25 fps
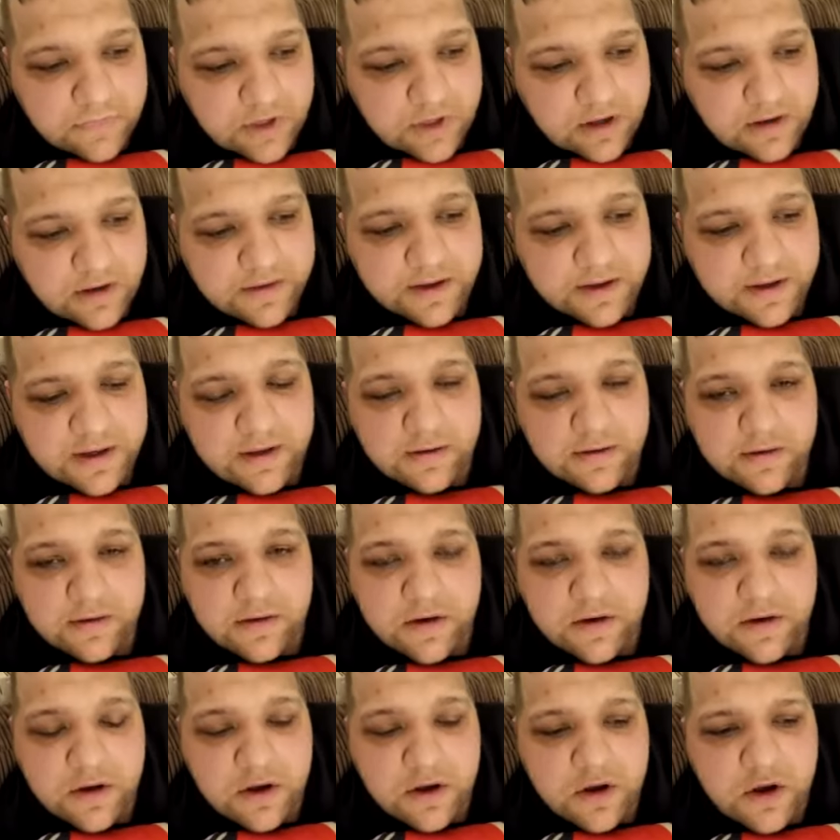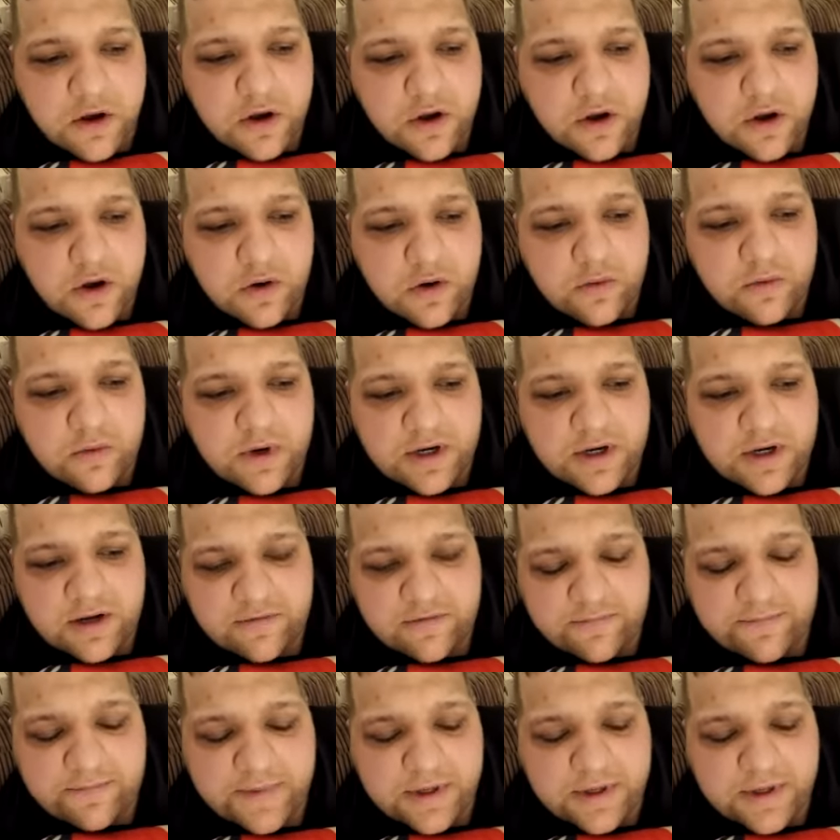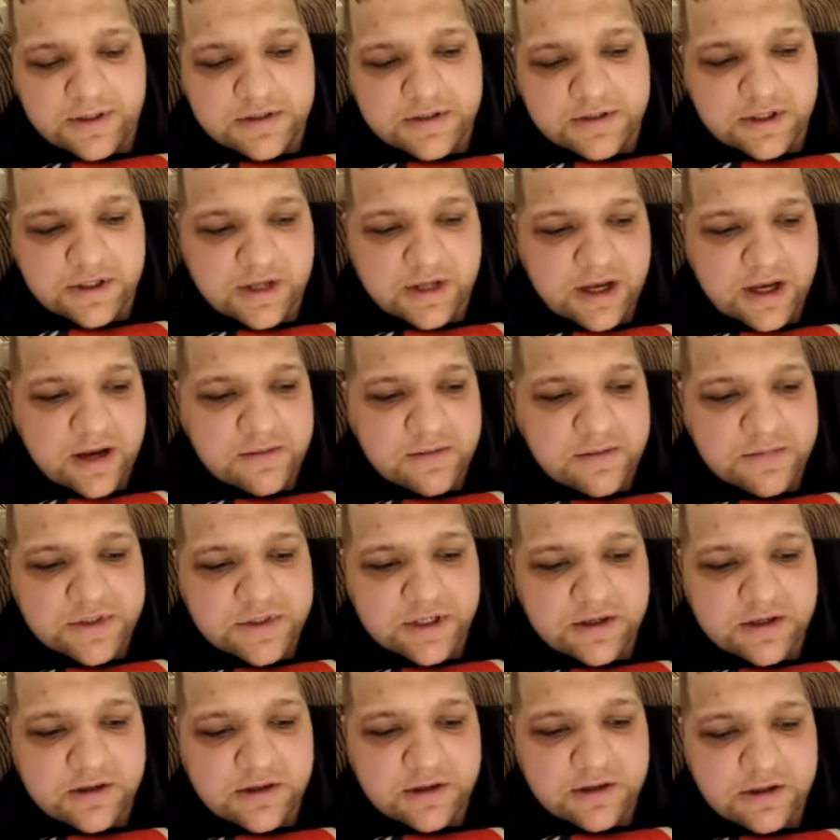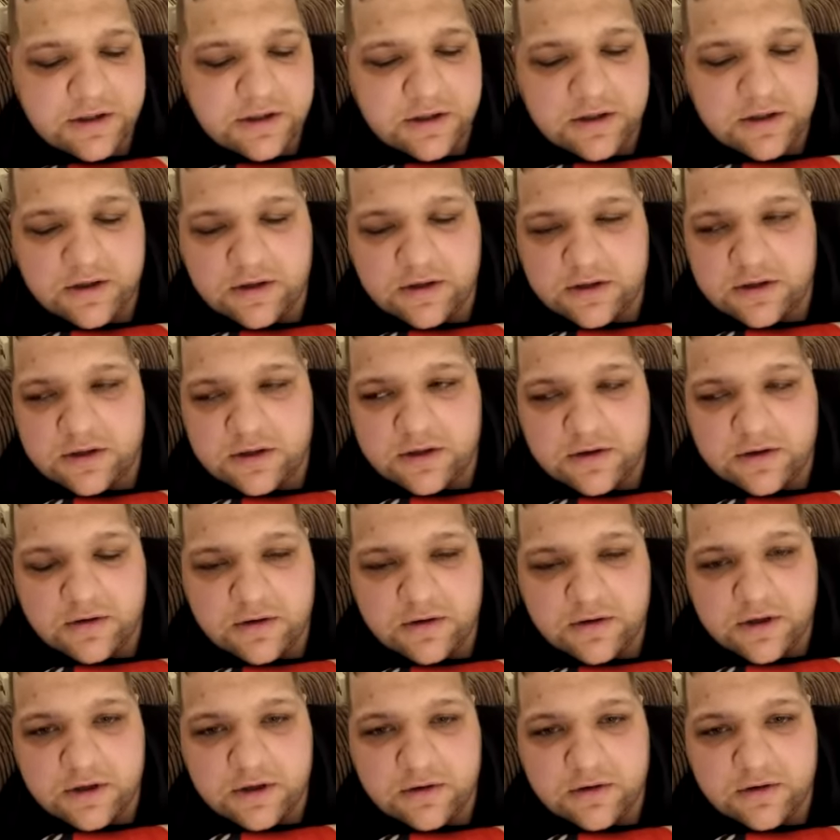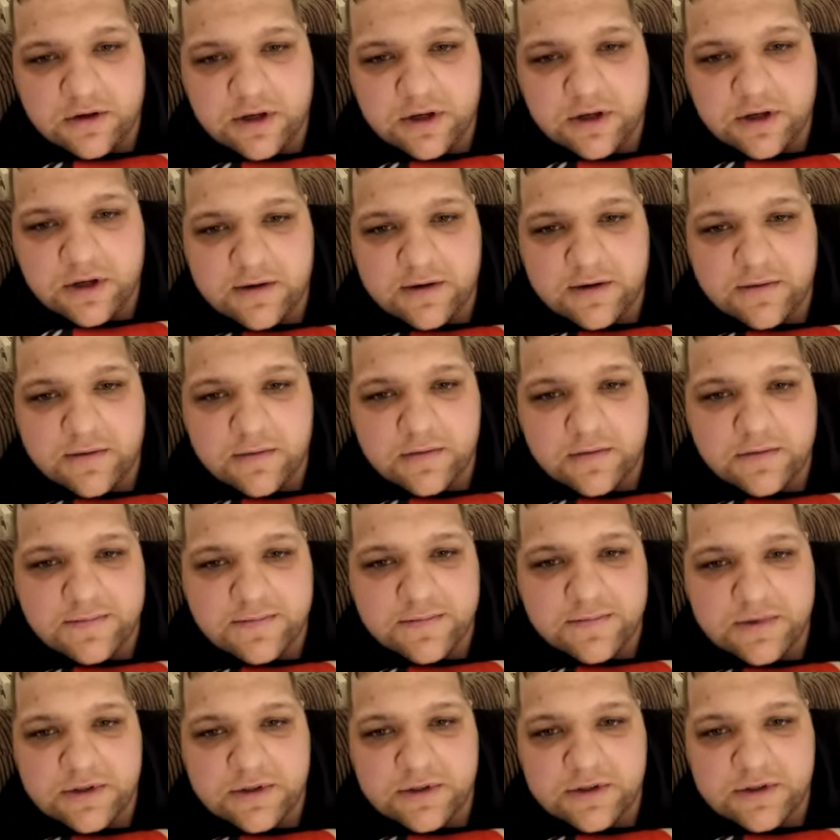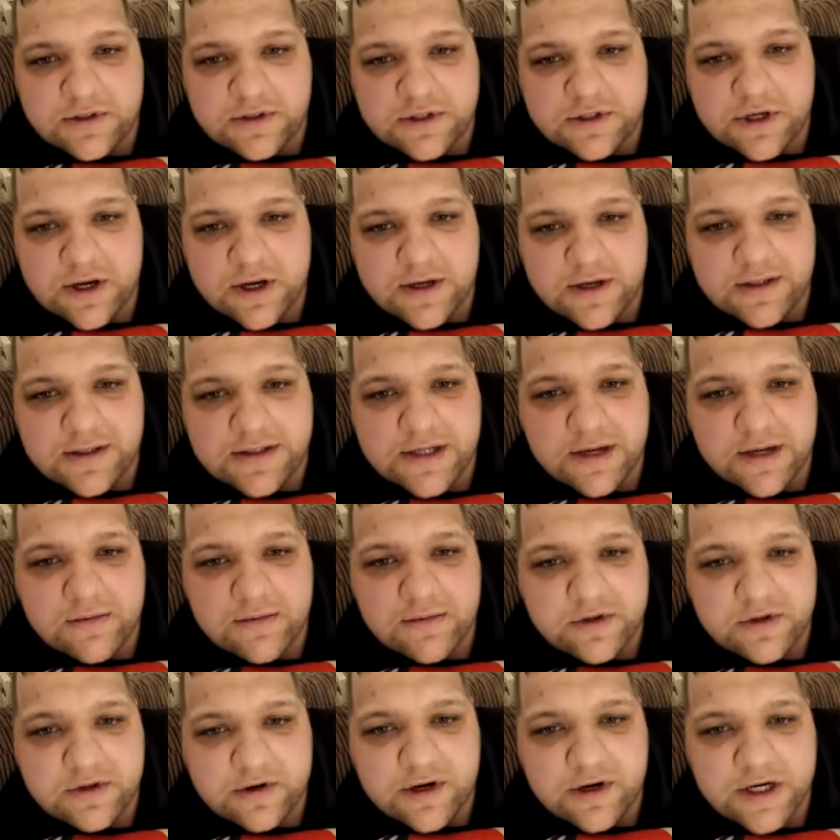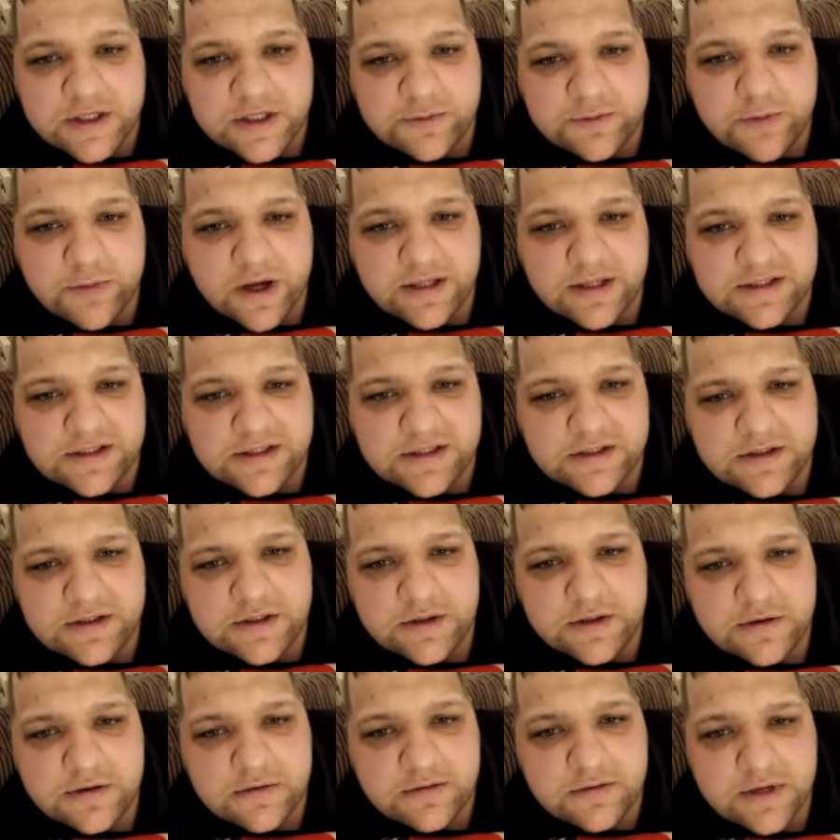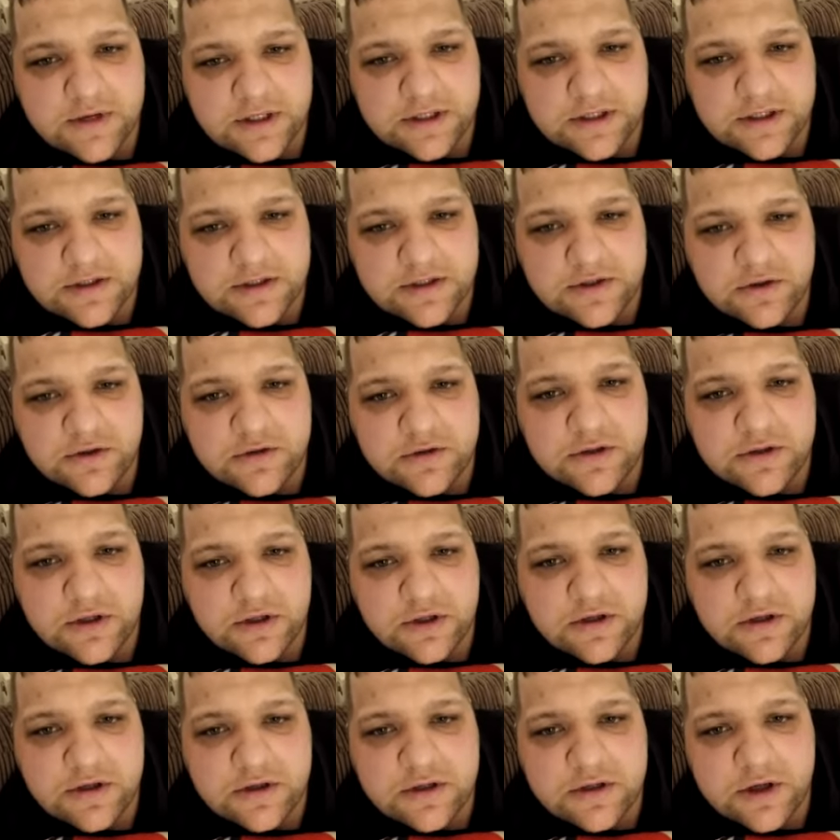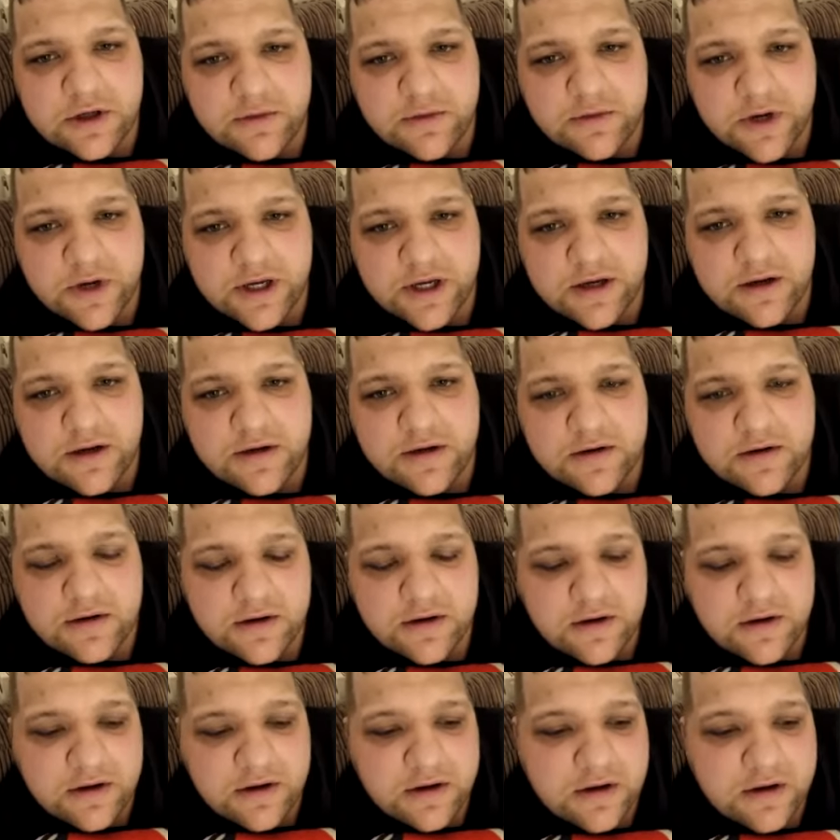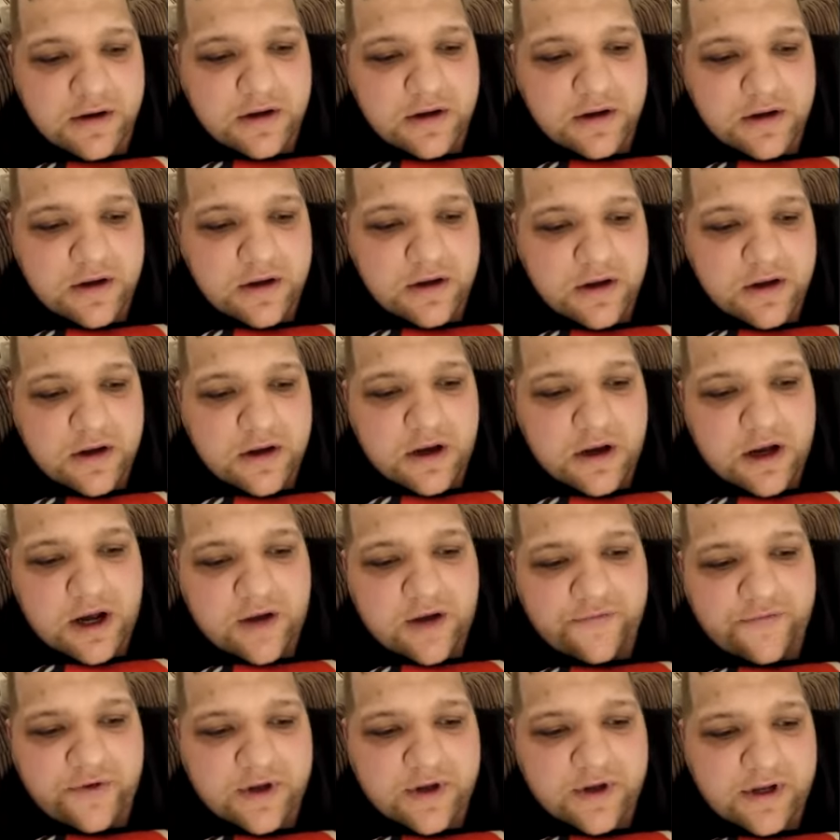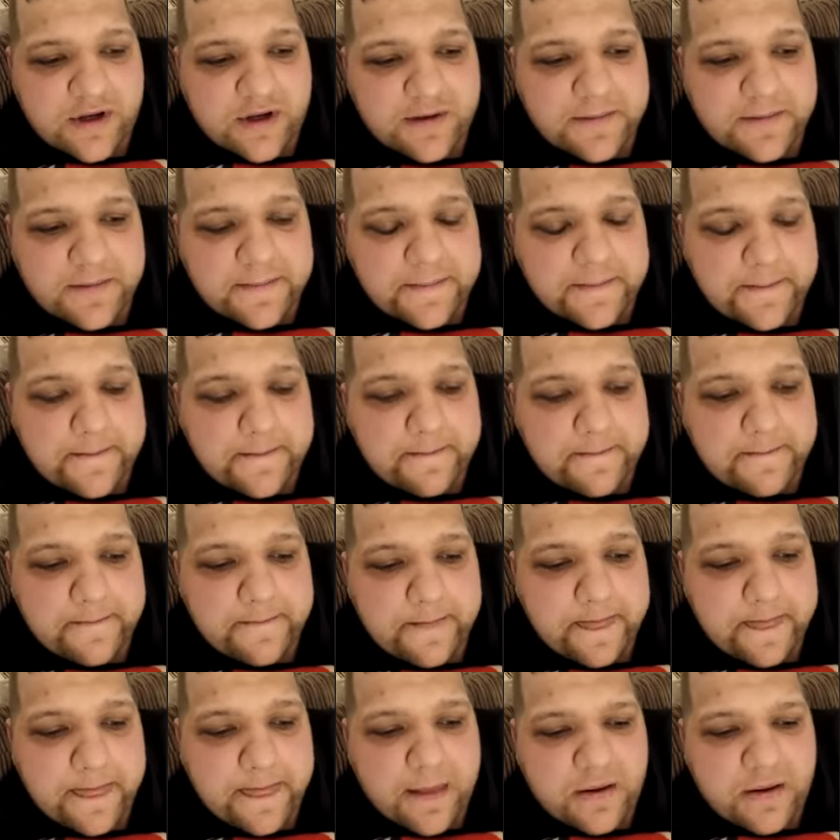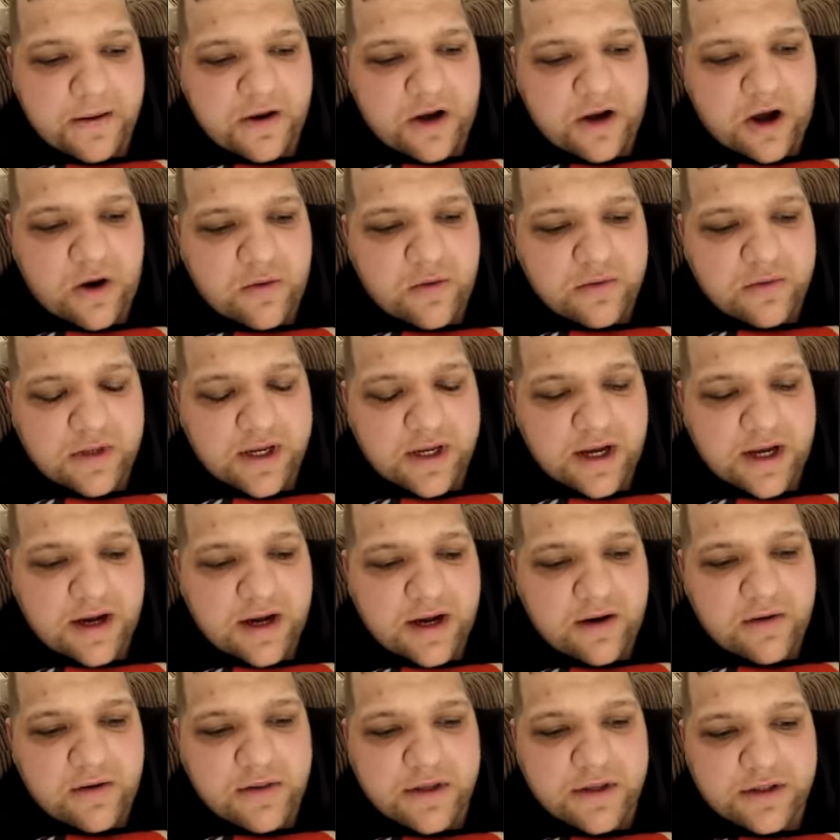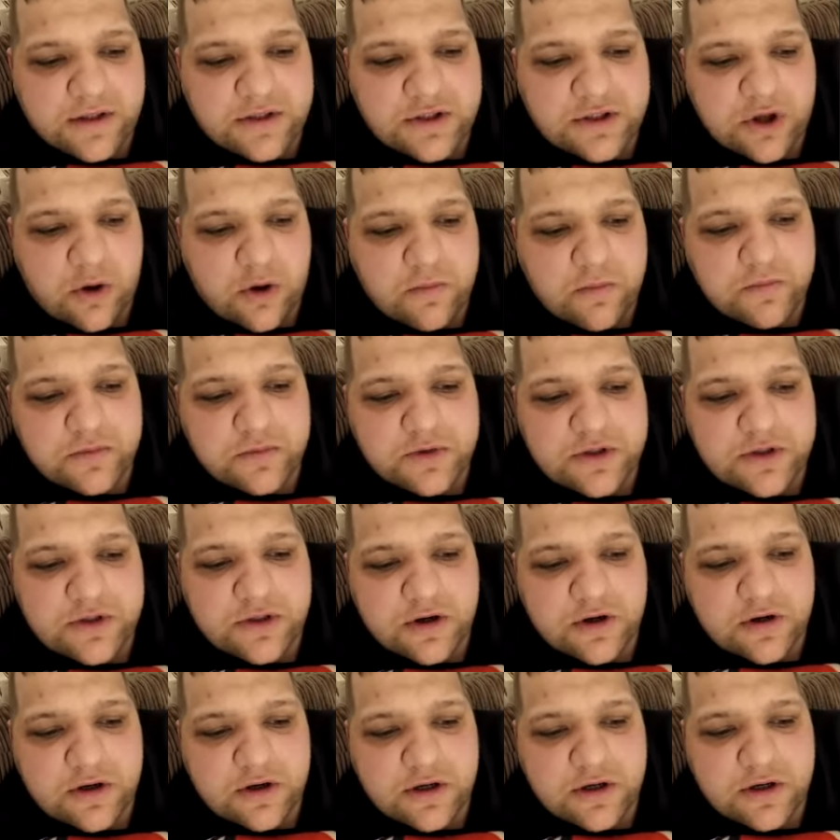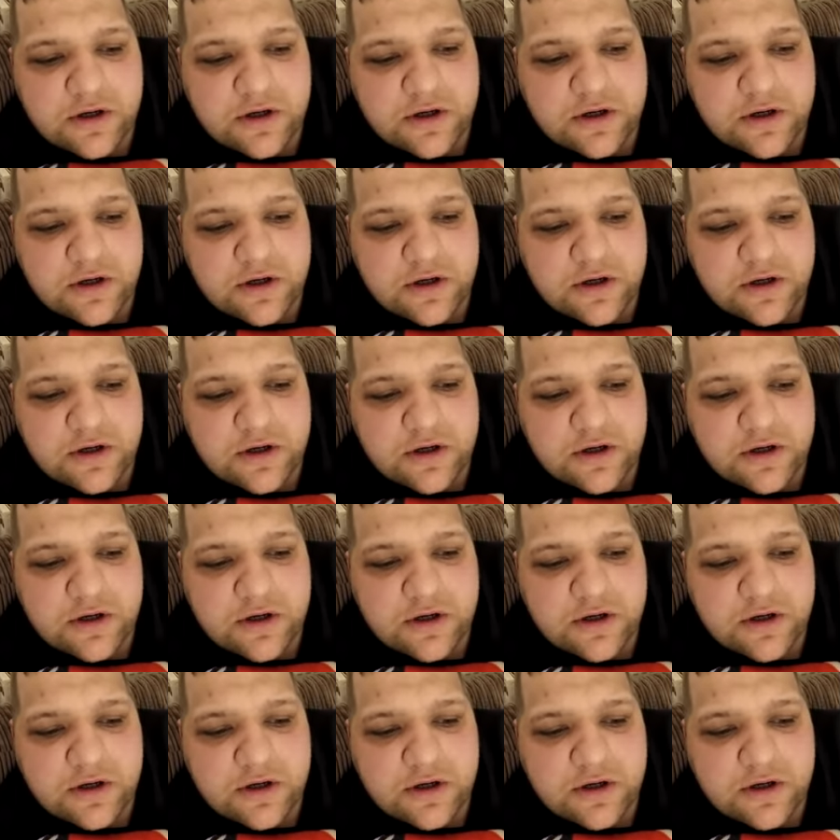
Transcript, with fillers: think when I've been to games and, you know, you look at certain teams who are expected to do well, your Sunderland, your Wigan, I think only out of the top sort of